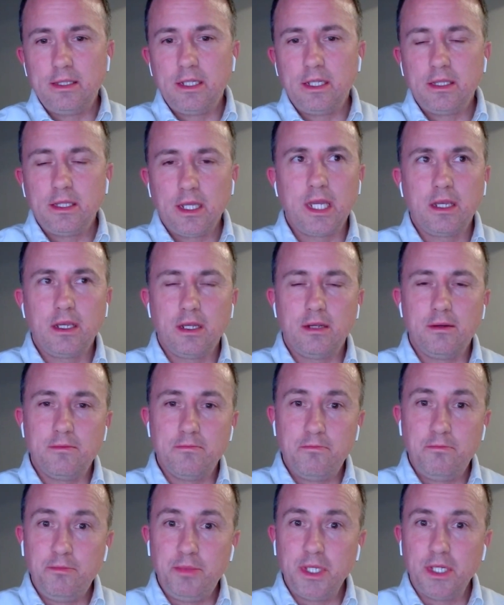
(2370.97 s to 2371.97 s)
And then they
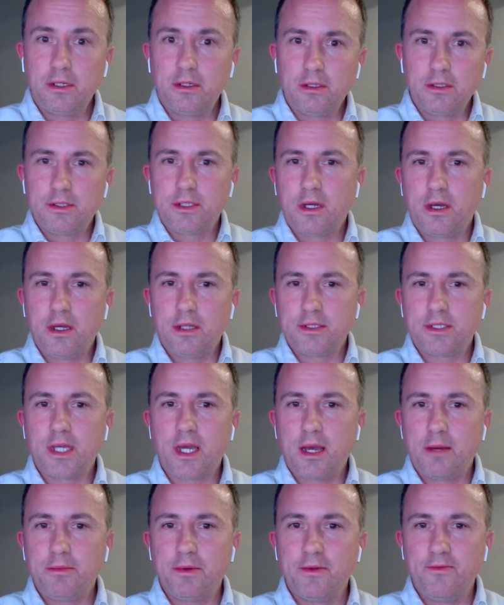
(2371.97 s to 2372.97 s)
can build on
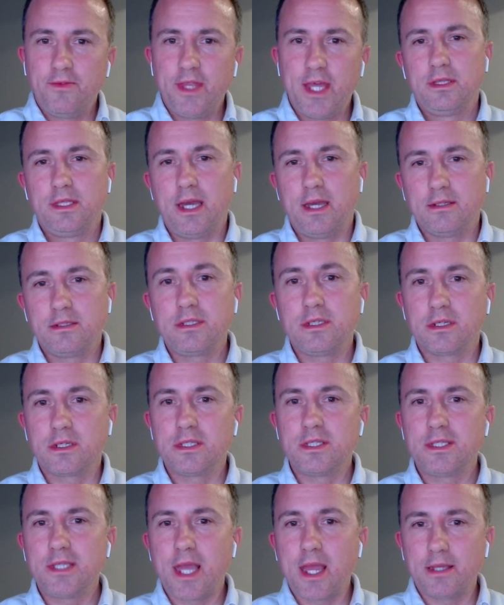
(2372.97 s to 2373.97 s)
top of that
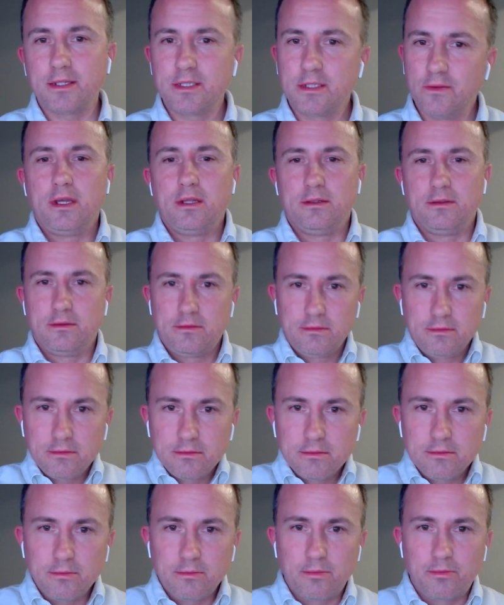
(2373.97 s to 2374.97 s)
success and
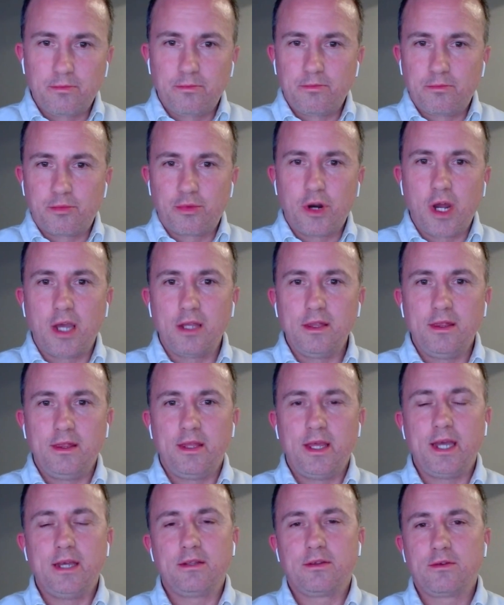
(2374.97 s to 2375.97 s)

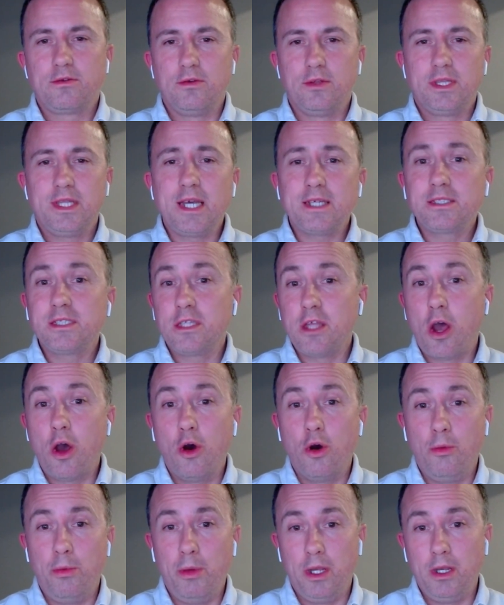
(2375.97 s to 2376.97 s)
broaden that through. That's the
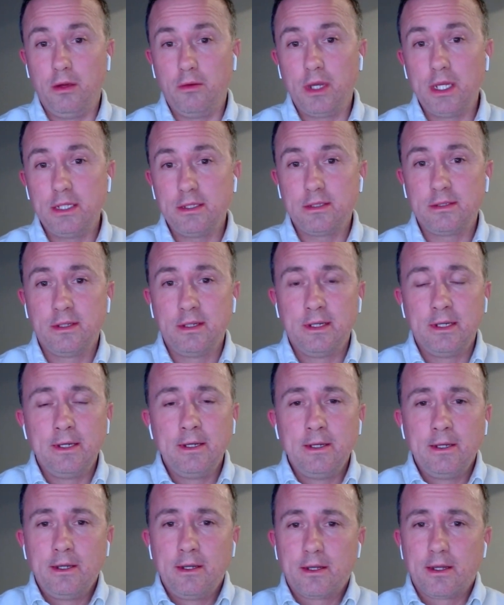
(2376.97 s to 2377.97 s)
hope, anyways,
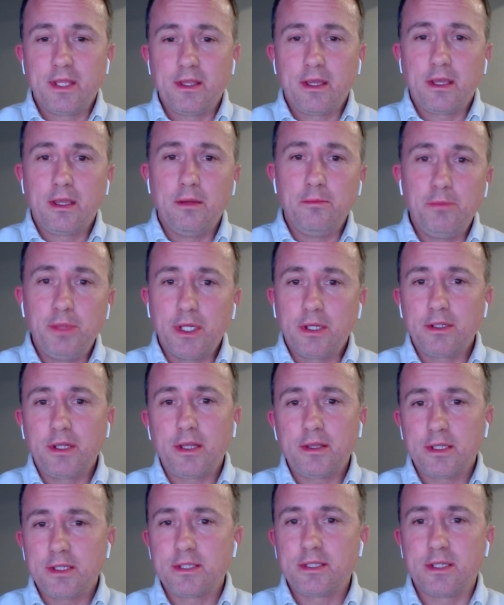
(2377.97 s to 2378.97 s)
that they can build
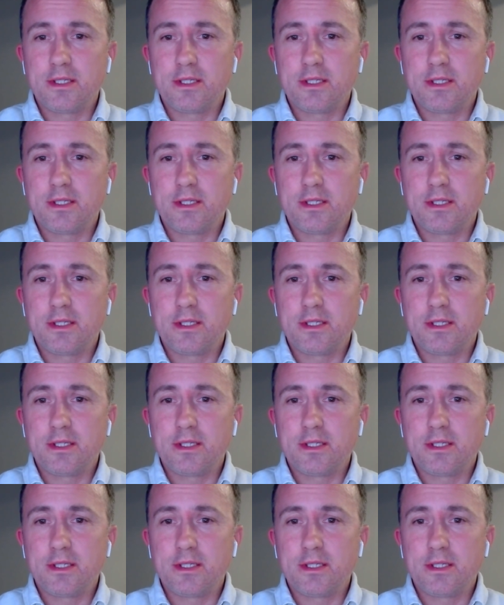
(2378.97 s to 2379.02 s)
on the